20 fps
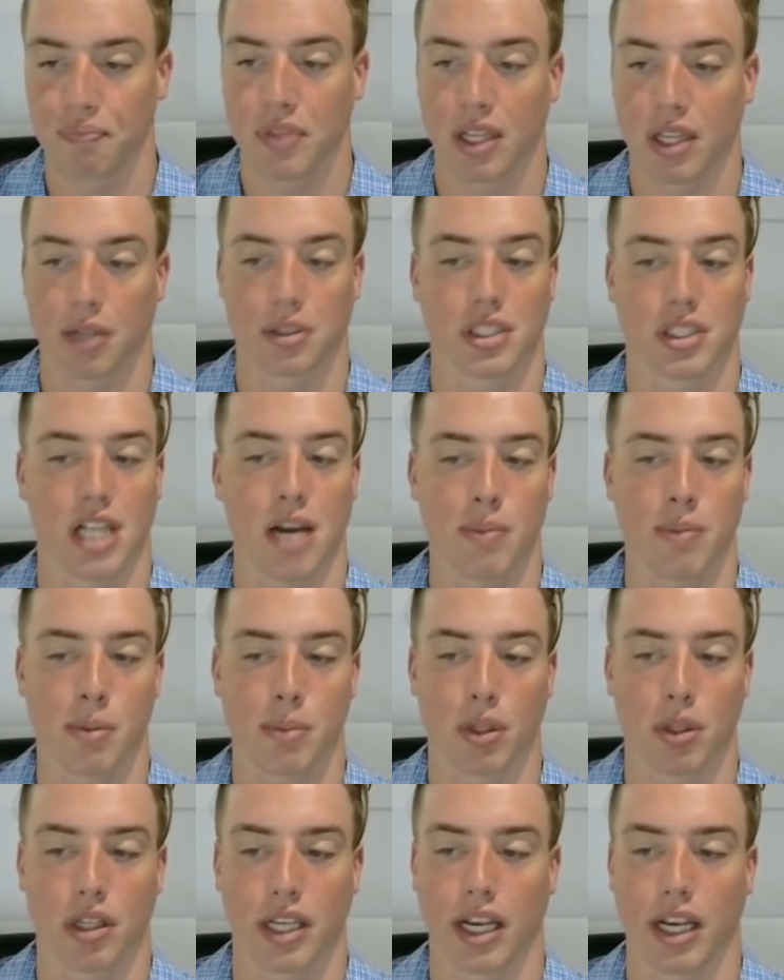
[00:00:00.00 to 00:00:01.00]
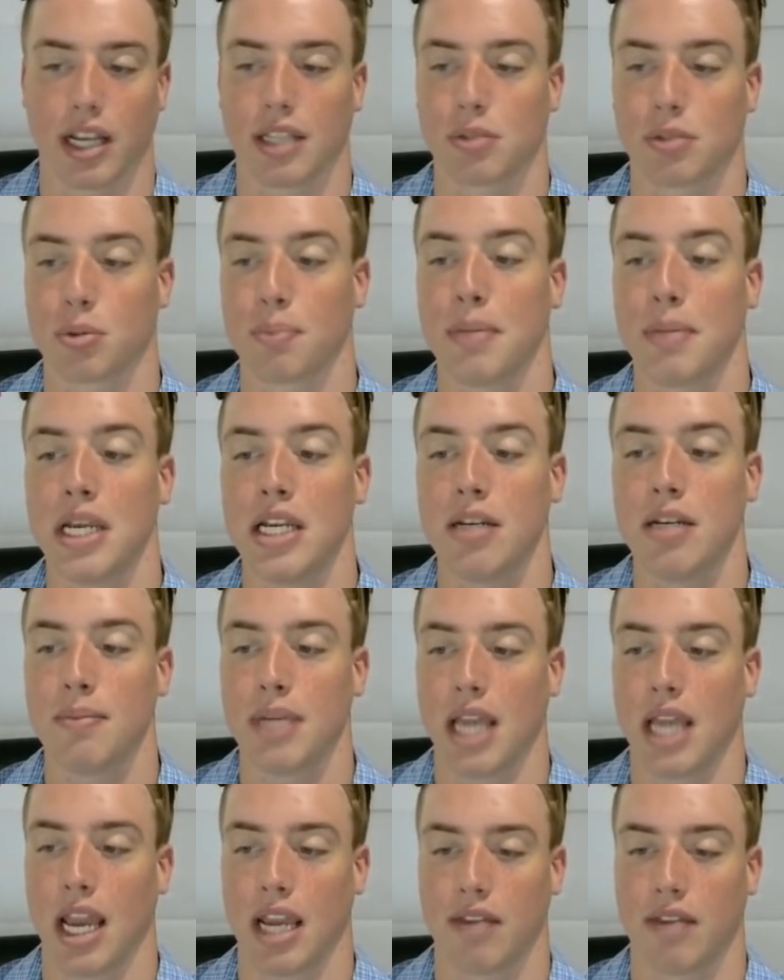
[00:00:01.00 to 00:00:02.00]
Now, cyberbullying is repeated
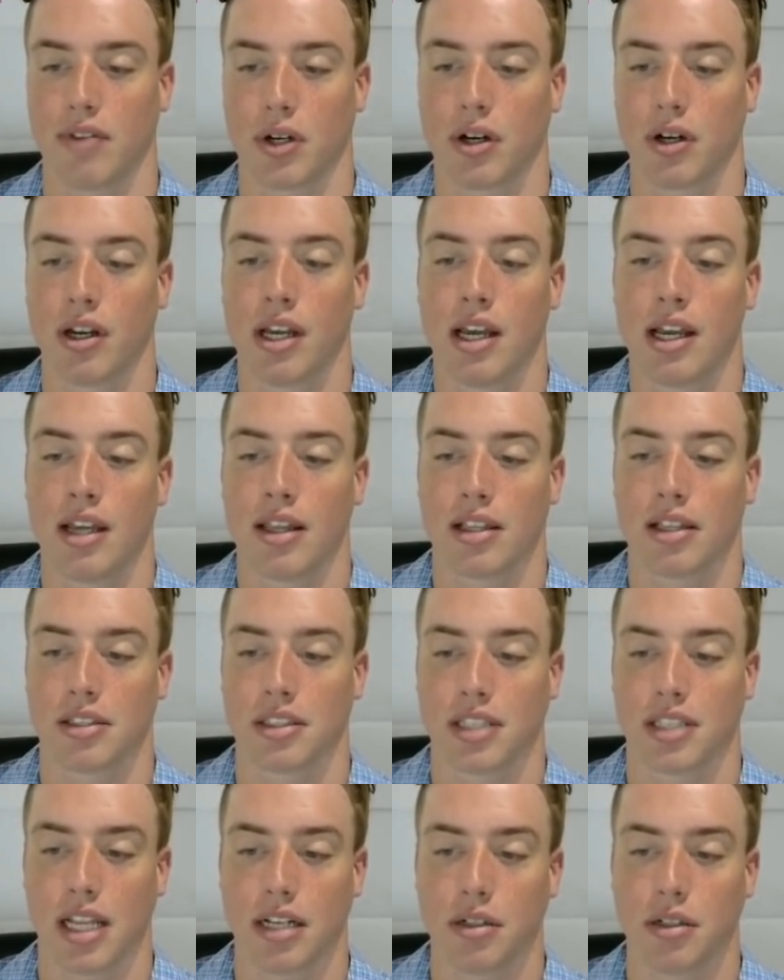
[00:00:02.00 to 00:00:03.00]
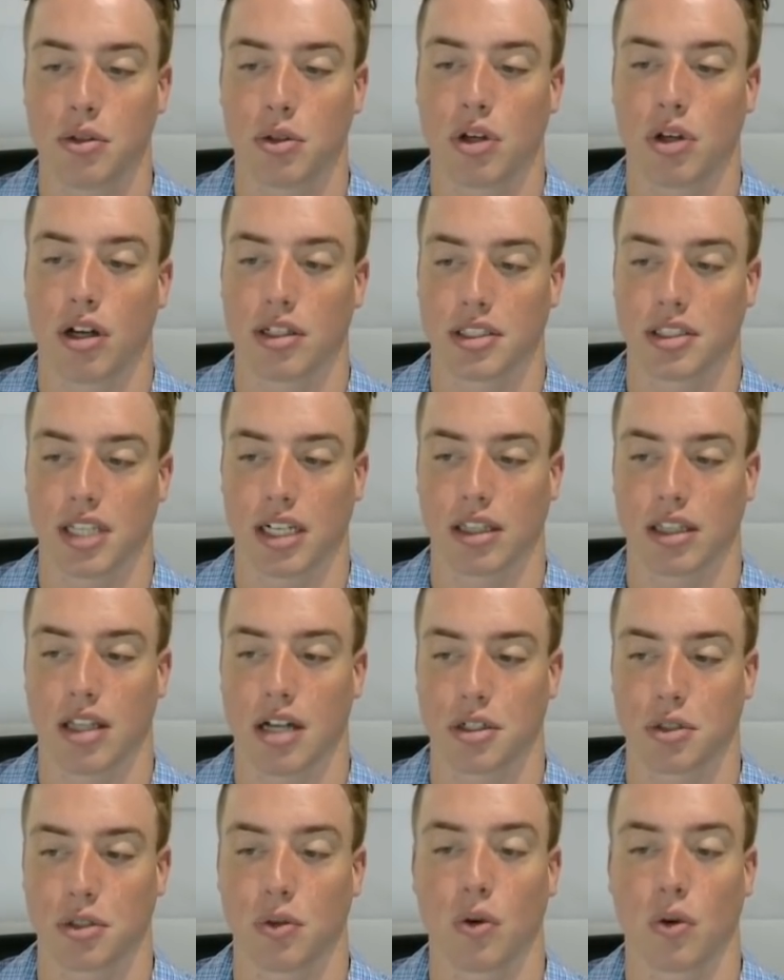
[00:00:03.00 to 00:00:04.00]
behavior that is intended to cause
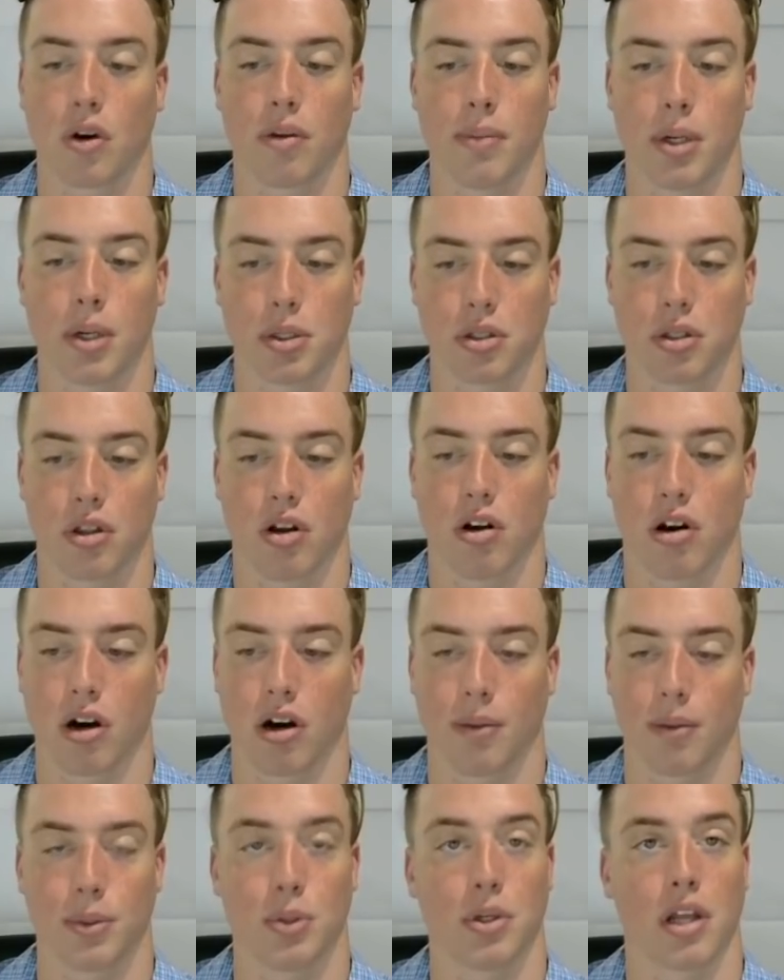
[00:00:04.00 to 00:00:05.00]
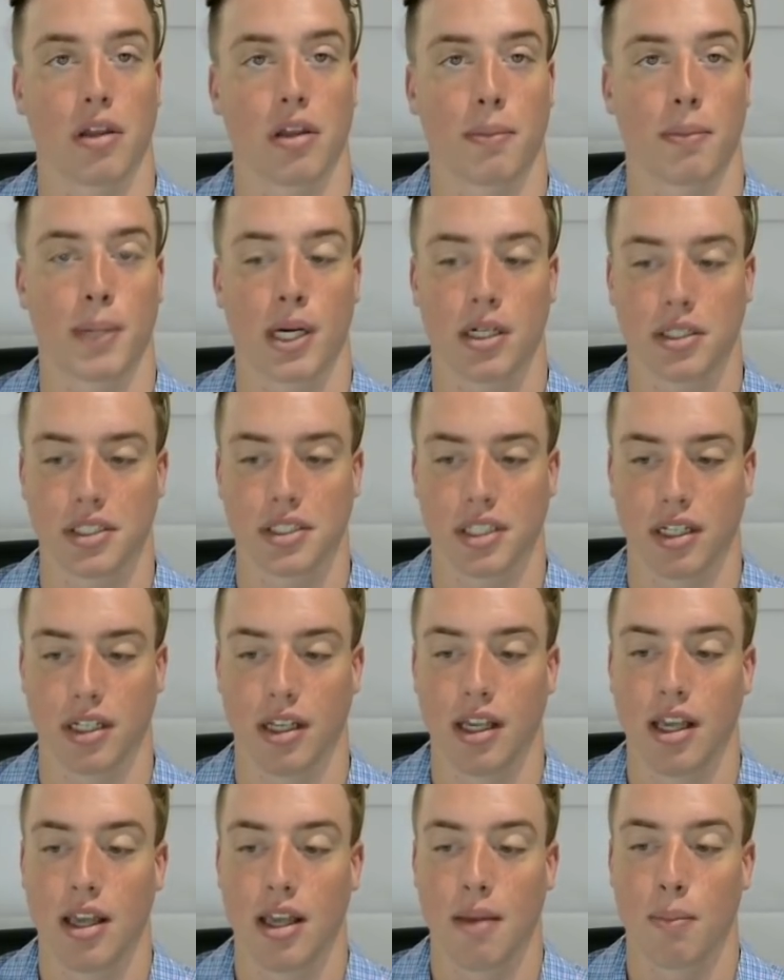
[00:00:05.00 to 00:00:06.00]
psychological or emotional harm to another person,
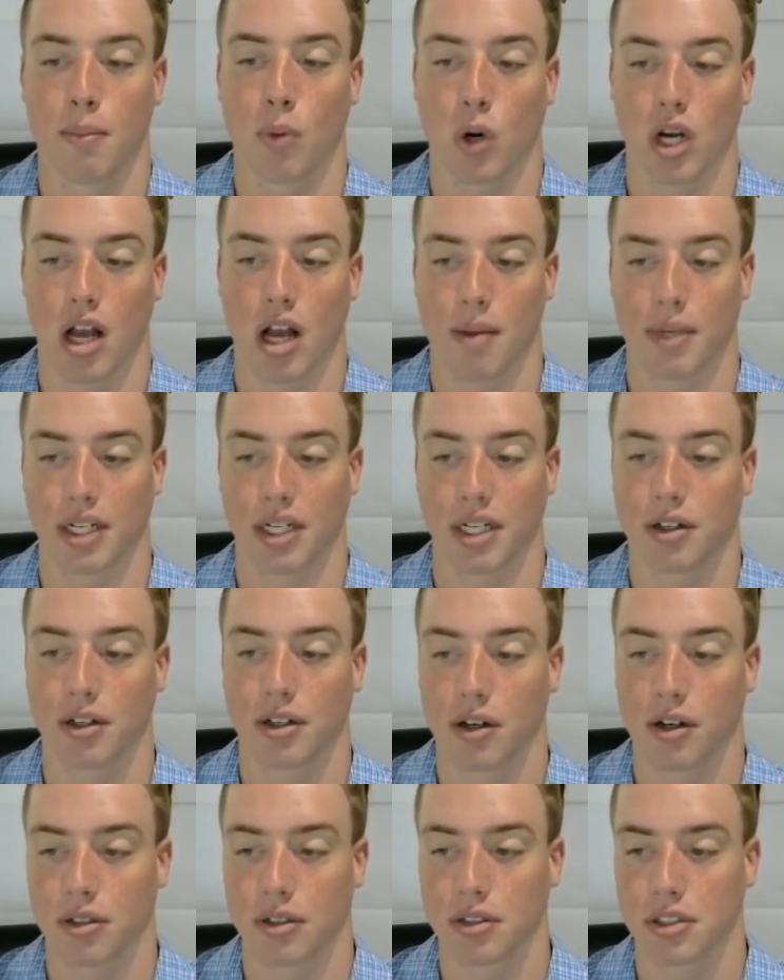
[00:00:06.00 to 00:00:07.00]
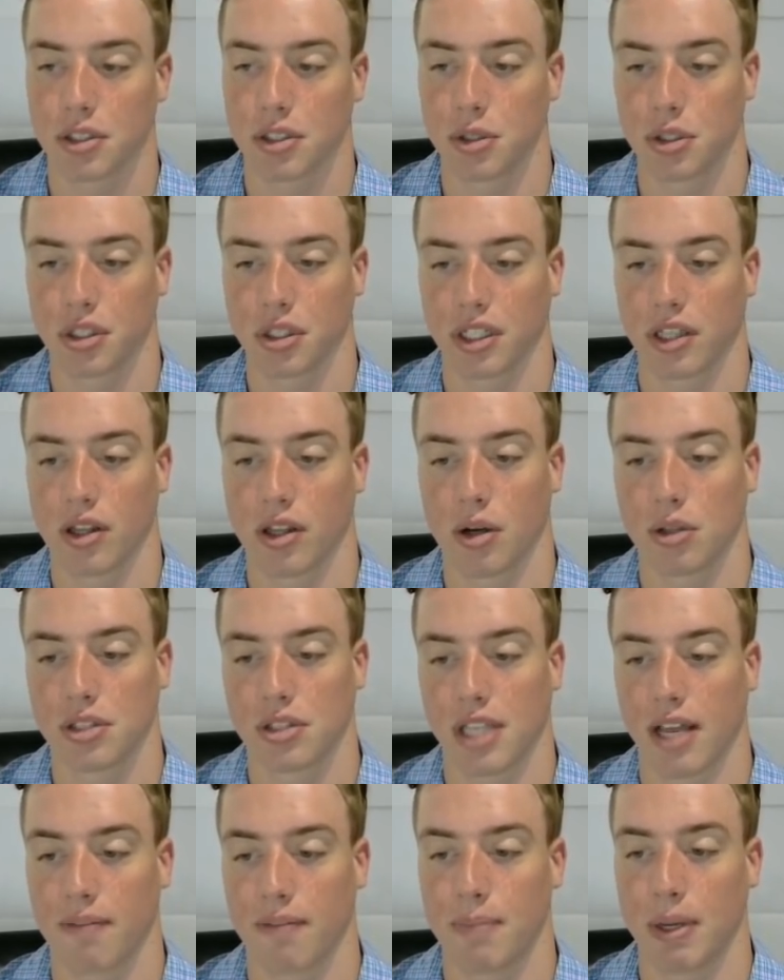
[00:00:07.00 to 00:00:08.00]
more common in girls, usually in those
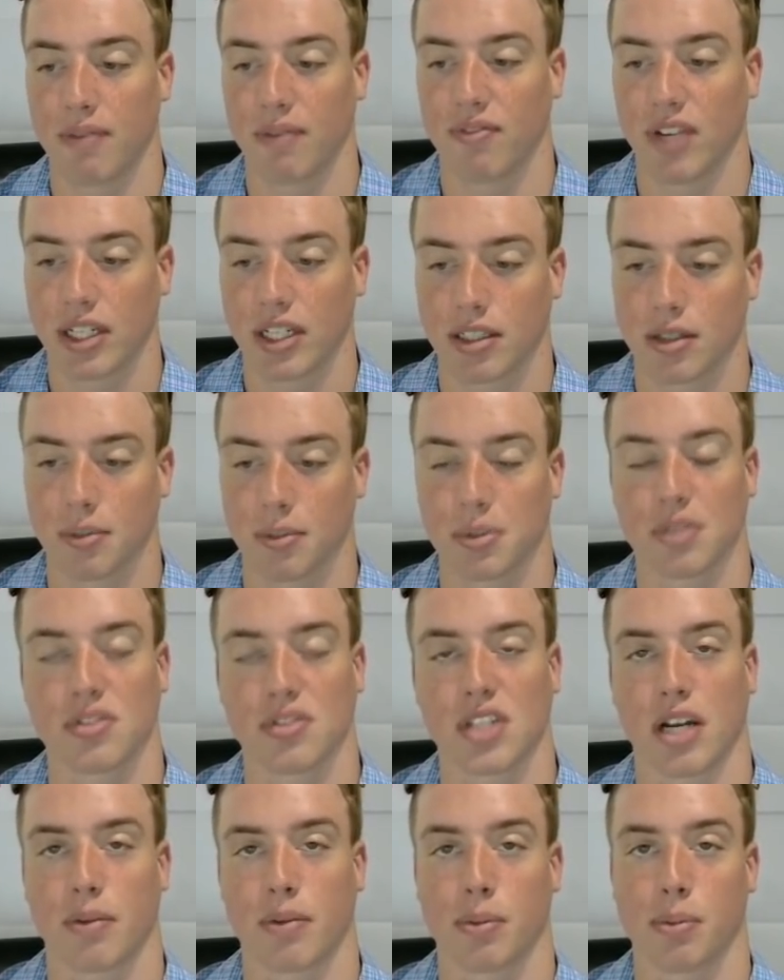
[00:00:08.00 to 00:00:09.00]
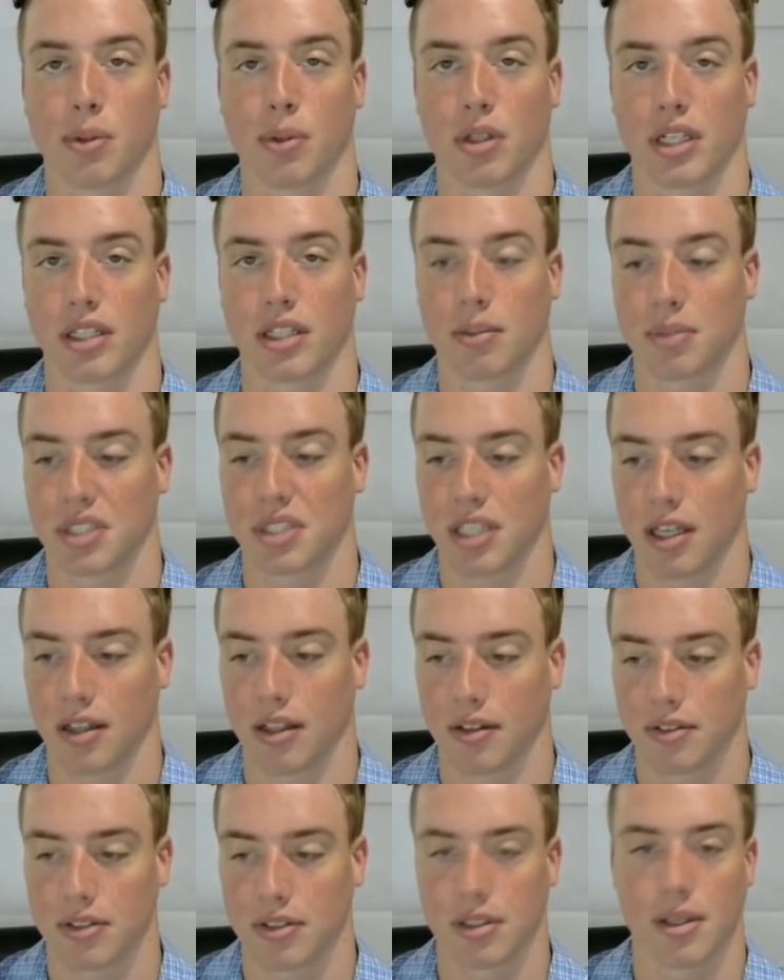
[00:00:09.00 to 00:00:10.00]
that have been victims of cyberbullying
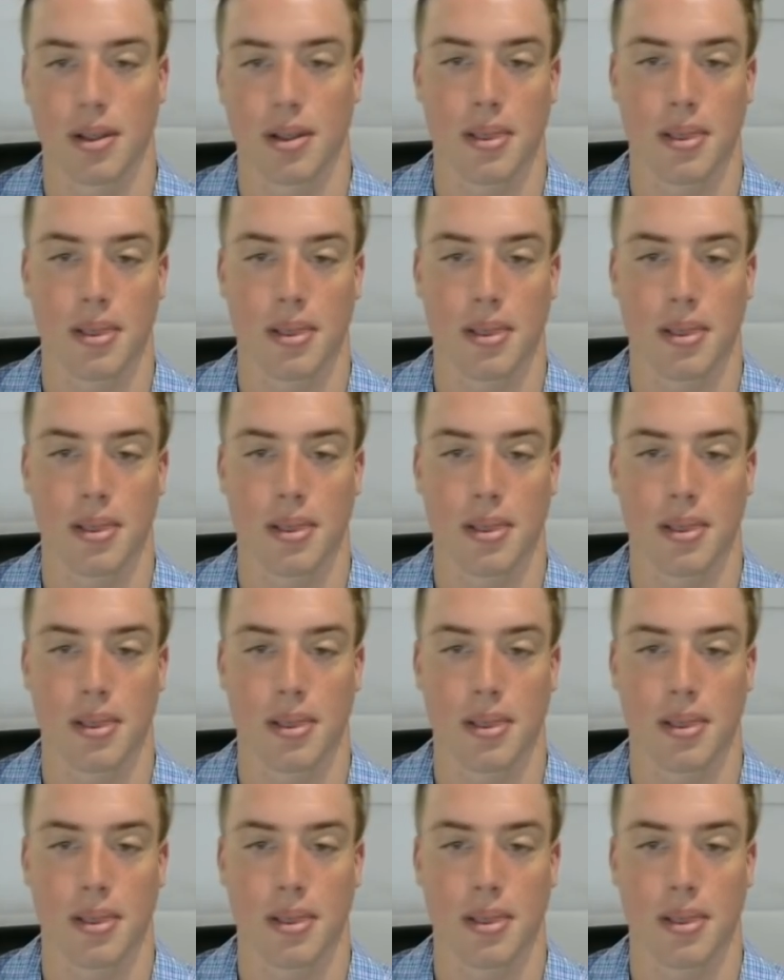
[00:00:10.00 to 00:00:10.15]
themselves.